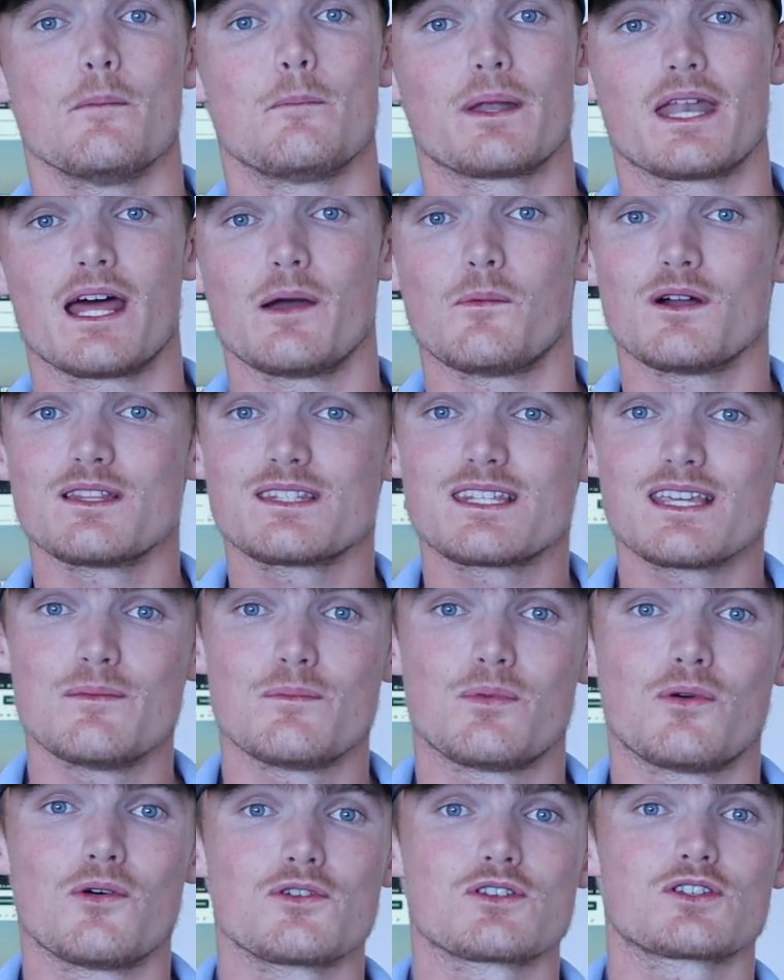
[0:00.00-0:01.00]
but I want it
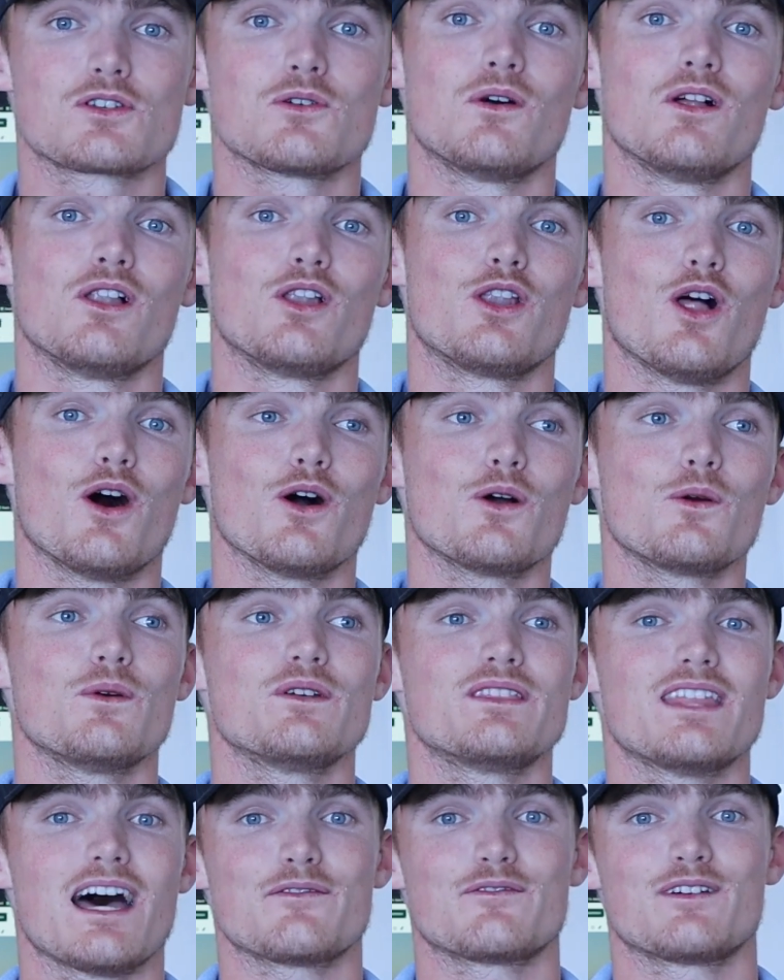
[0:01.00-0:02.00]
in Portugal along
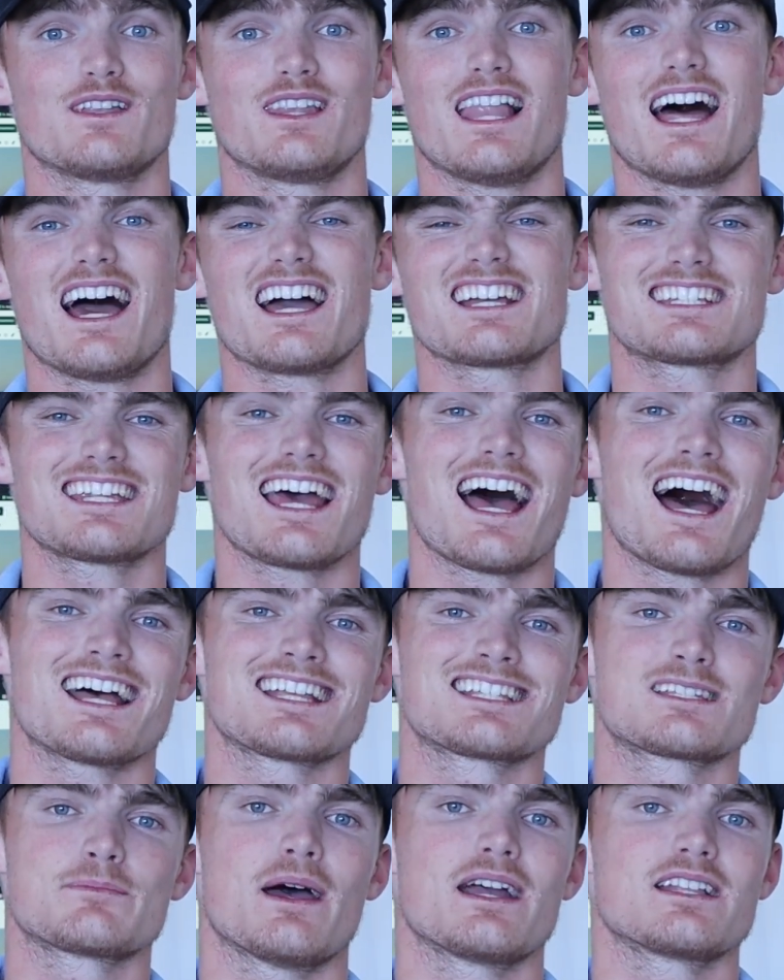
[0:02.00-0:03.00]
with that relaxed
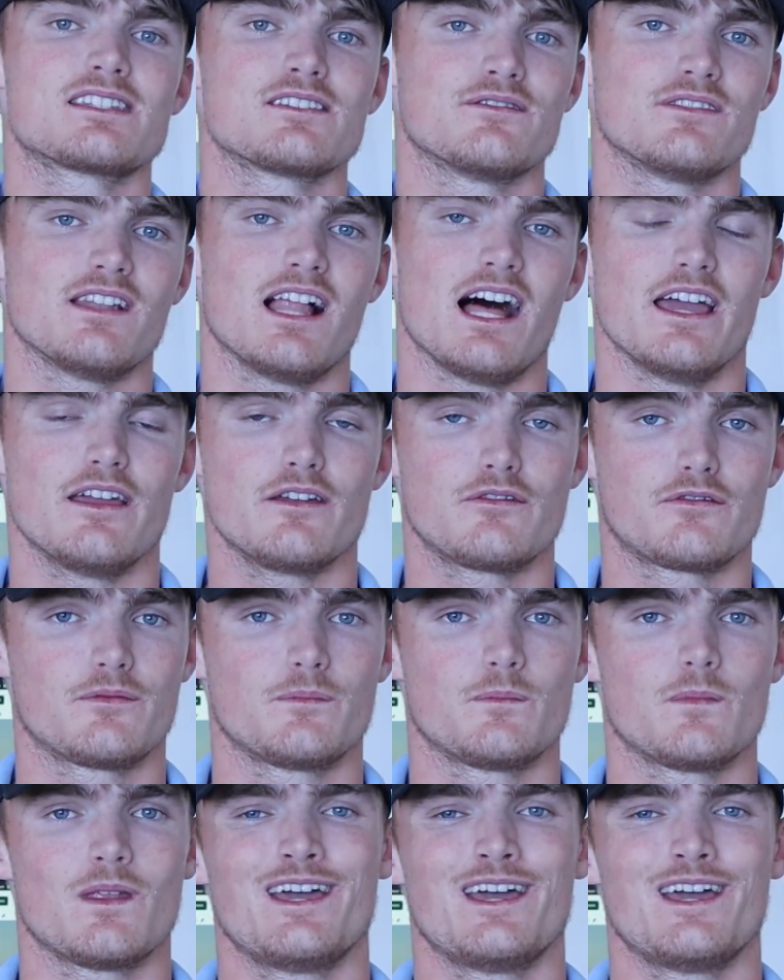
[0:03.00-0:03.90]
aspect of life.